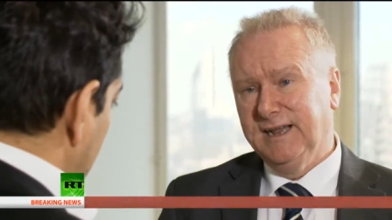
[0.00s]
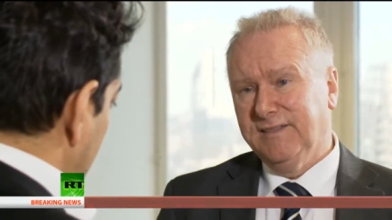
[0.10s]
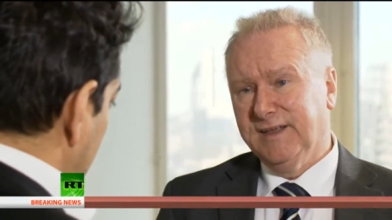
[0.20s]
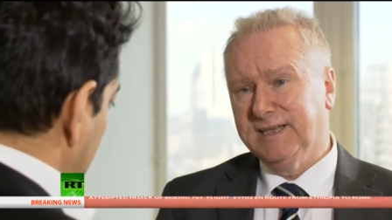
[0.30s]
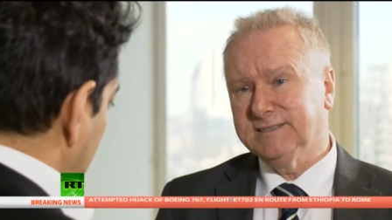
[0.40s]

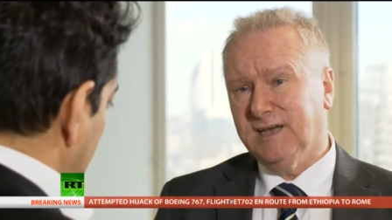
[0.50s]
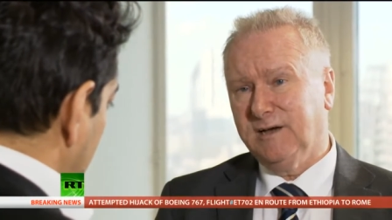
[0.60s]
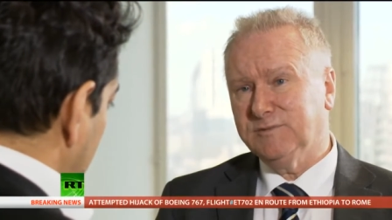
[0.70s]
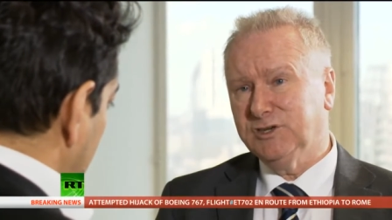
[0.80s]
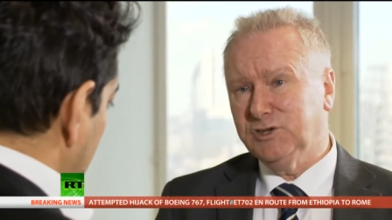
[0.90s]
there is
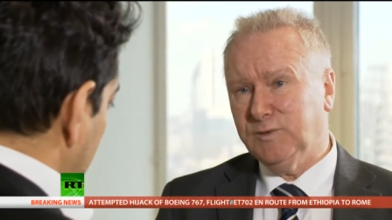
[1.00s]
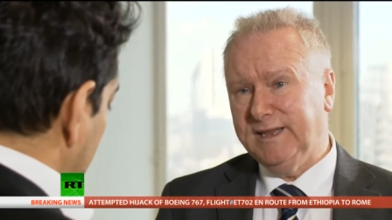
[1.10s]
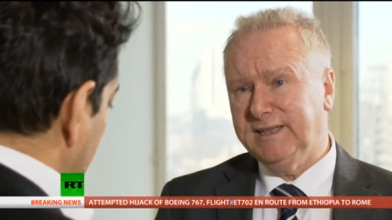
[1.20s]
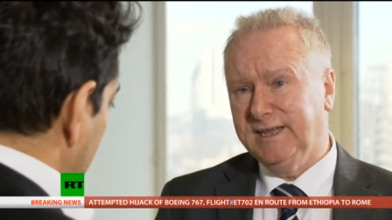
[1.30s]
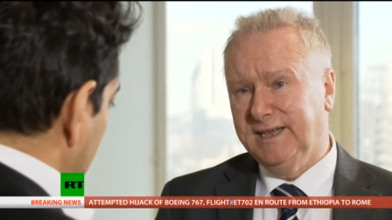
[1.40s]
up to
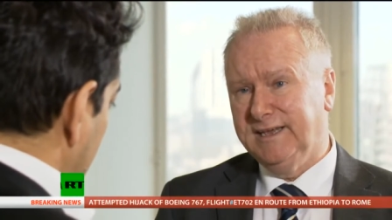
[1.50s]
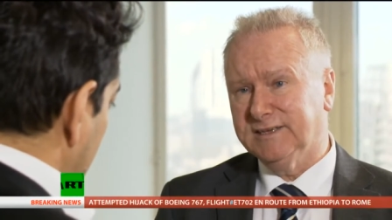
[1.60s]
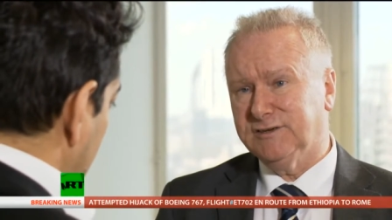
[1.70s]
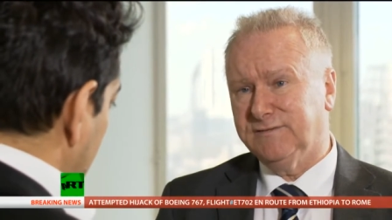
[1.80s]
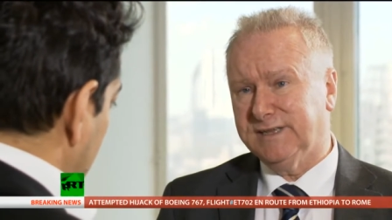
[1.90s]
20
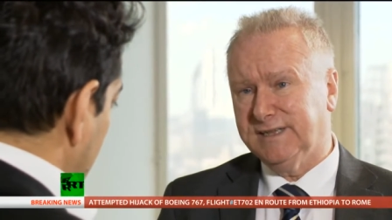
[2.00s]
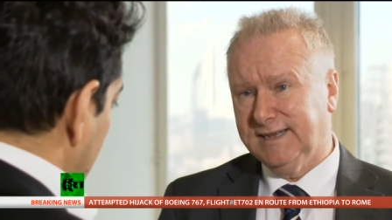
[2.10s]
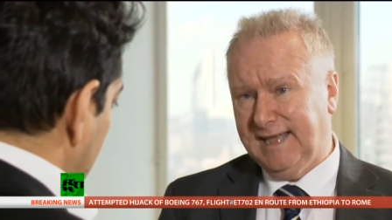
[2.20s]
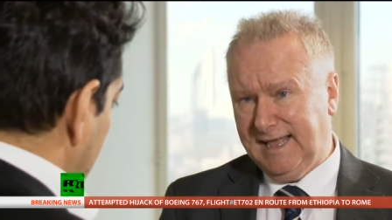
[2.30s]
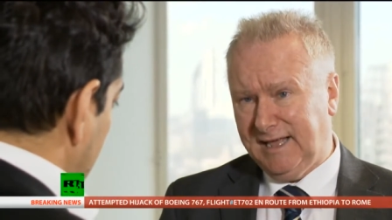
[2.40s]
years of a
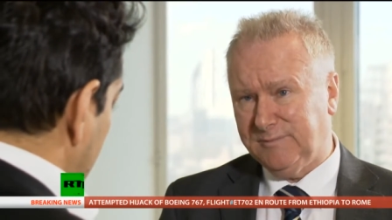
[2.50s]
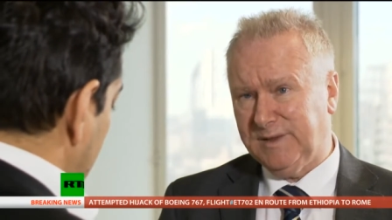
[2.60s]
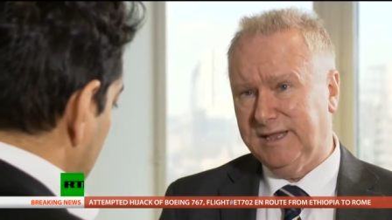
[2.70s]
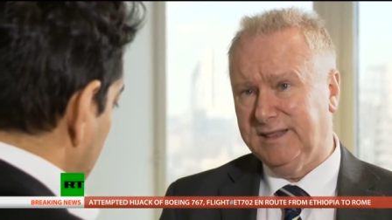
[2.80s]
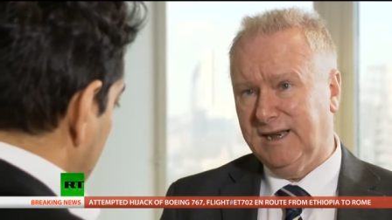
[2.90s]
gap
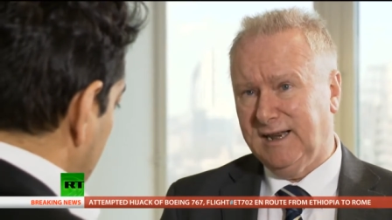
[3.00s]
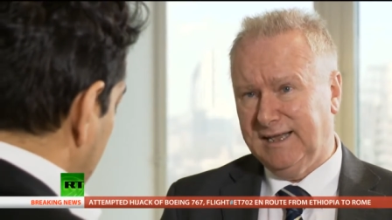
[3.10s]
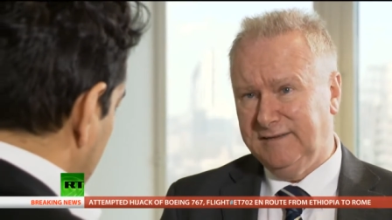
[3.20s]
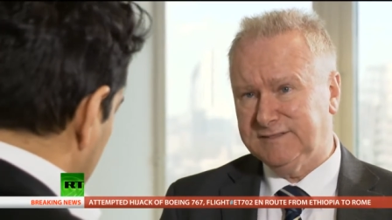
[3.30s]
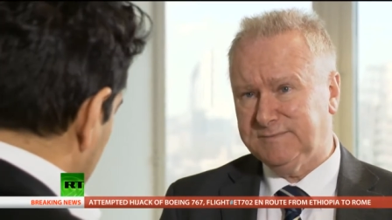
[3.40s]
in the
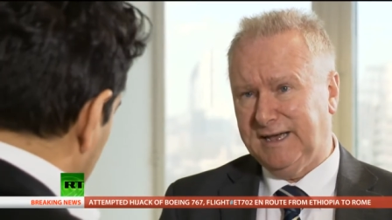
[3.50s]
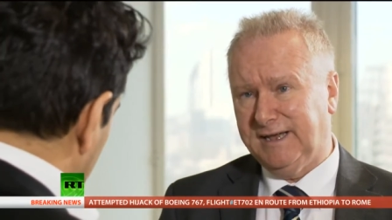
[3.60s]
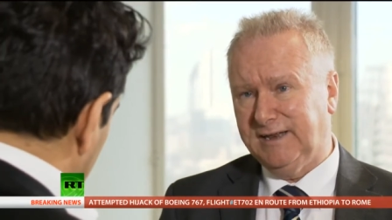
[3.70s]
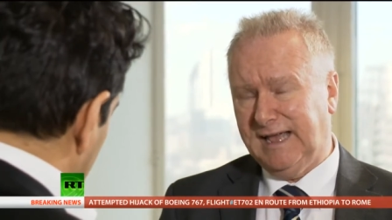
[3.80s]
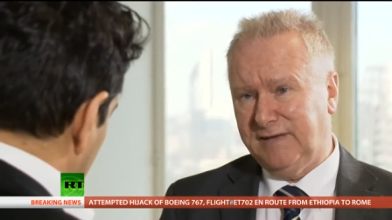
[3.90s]

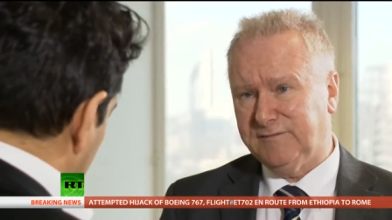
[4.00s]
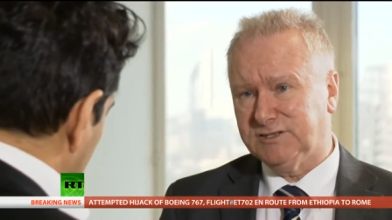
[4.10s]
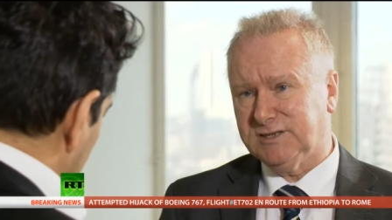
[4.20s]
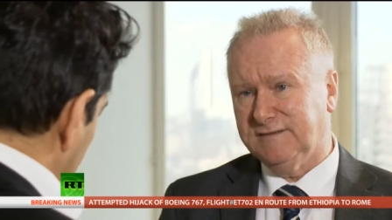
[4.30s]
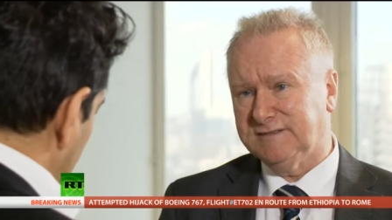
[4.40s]
lifespan,
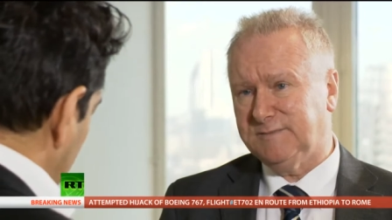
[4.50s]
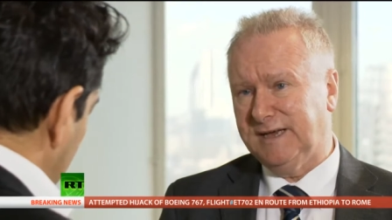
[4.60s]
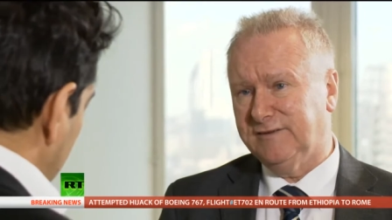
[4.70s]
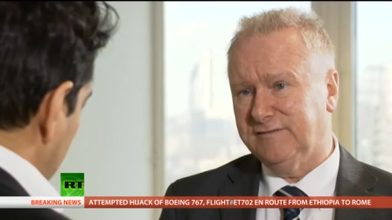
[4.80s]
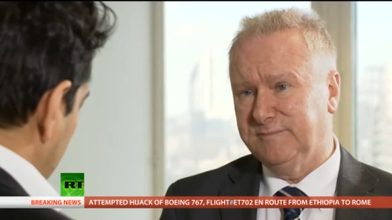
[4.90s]
average
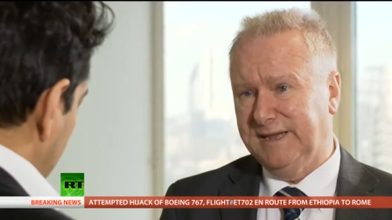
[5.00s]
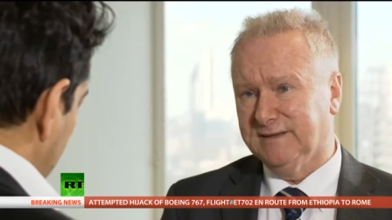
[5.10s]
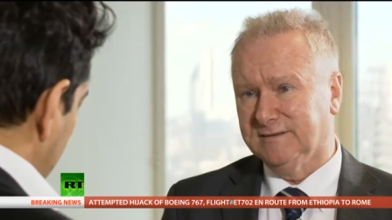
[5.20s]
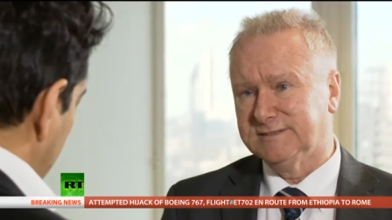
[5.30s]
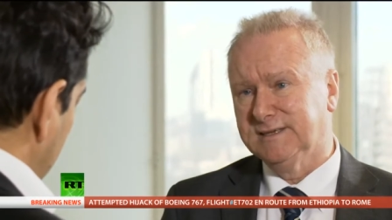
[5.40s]
lifespan of
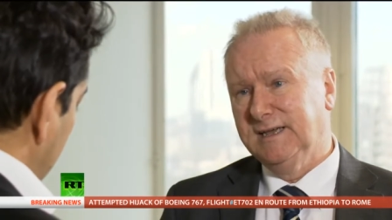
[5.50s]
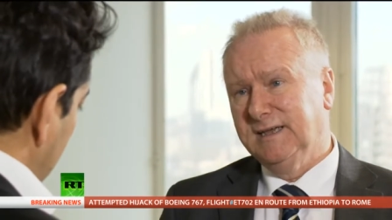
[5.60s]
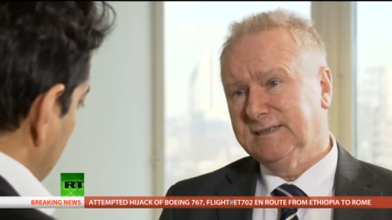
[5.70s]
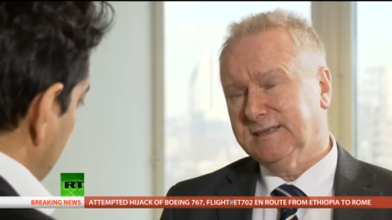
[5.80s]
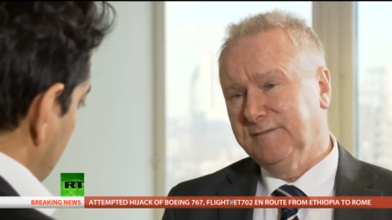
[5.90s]
males
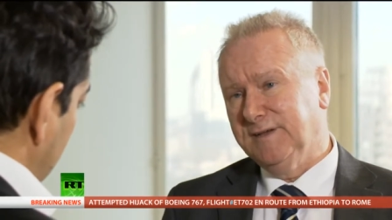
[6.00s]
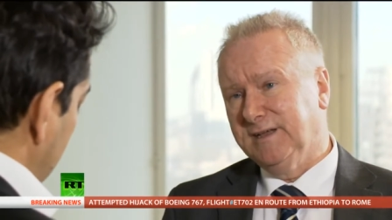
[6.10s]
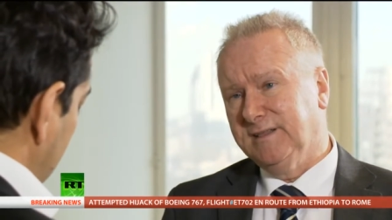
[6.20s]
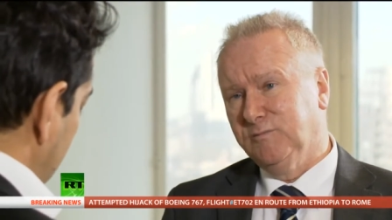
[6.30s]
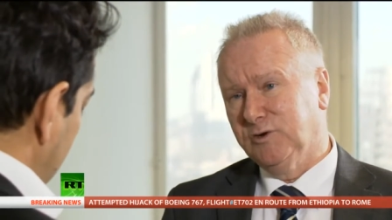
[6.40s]
living
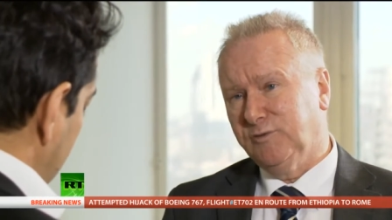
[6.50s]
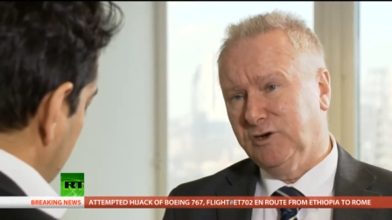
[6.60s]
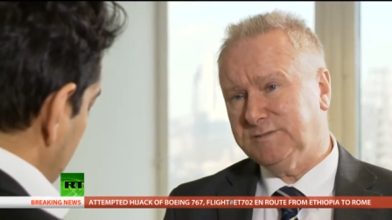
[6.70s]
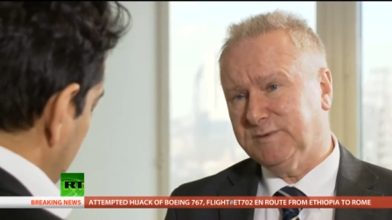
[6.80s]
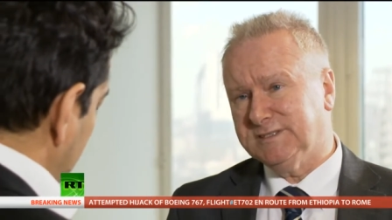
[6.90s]
in the more
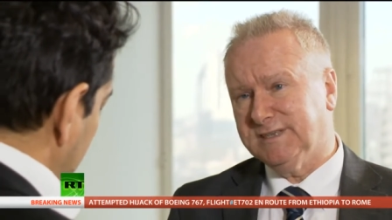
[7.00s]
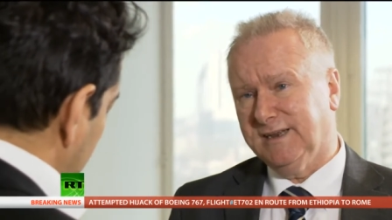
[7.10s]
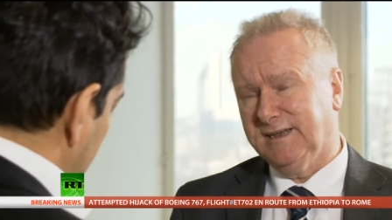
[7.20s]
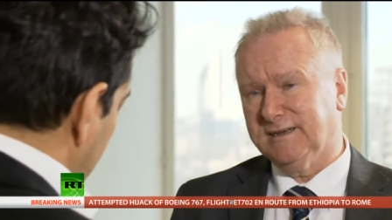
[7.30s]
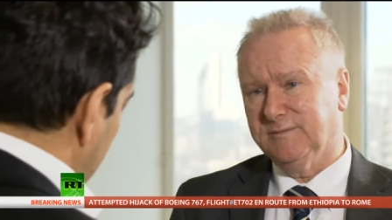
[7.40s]
prosperous
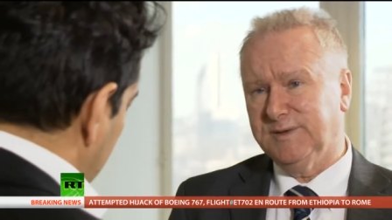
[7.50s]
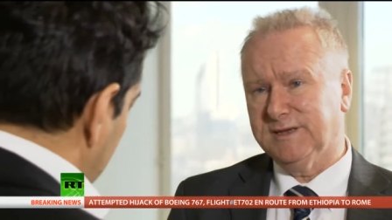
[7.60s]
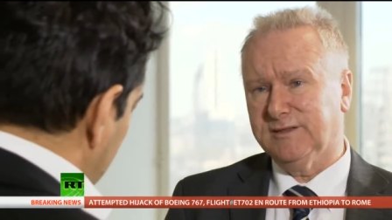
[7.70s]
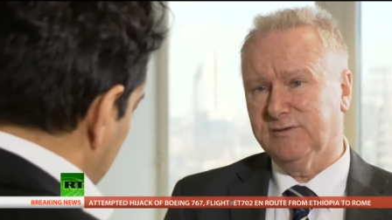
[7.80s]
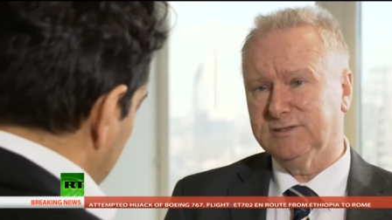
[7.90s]
area
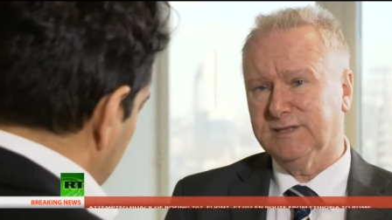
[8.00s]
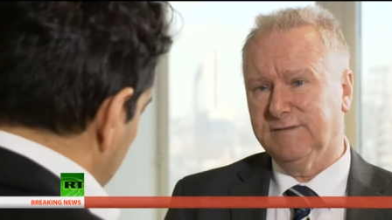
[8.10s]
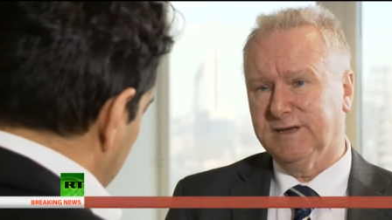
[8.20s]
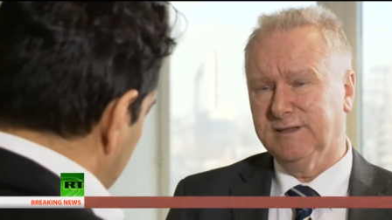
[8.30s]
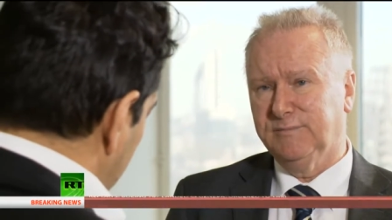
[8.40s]
compared to those
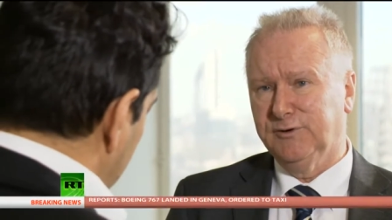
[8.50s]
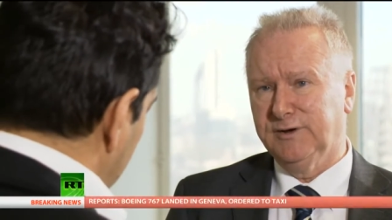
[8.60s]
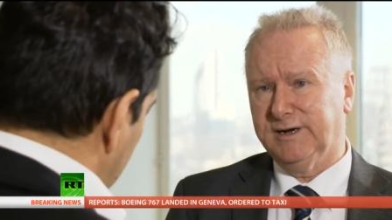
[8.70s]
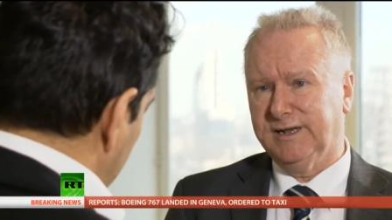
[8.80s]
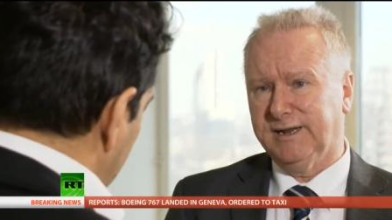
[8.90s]
living in the
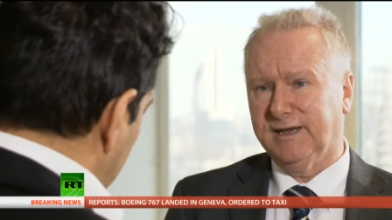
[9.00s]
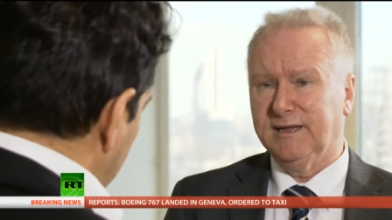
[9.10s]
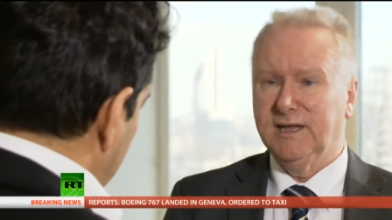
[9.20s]
poorer area.